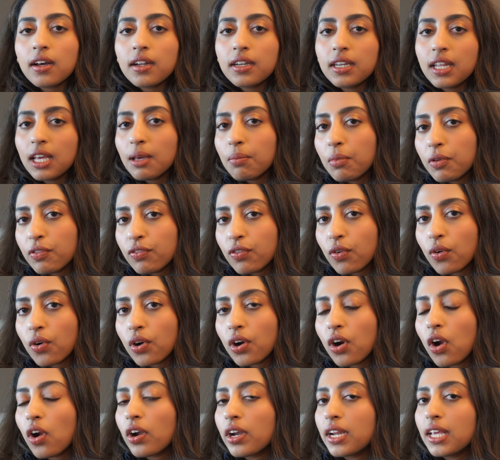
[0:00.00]
a day before,
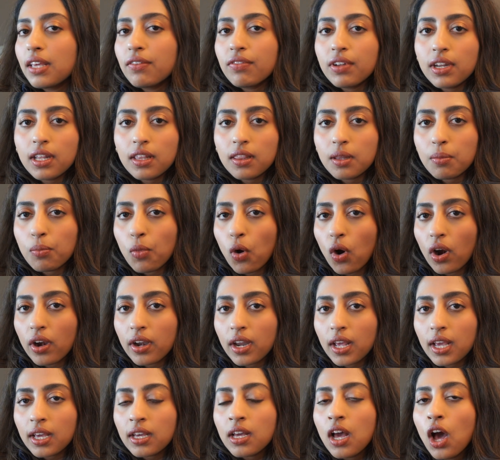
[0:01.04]
or even in the
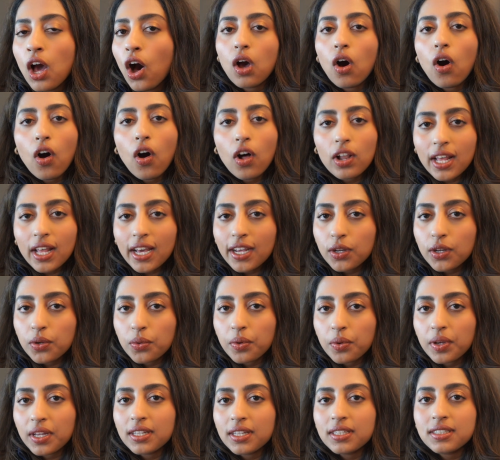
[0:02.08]
morning. All I do
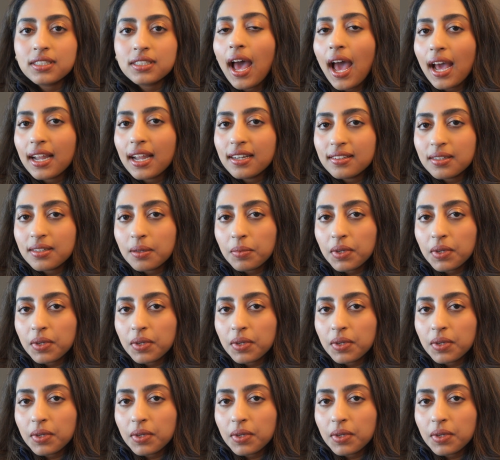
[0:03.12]
is add some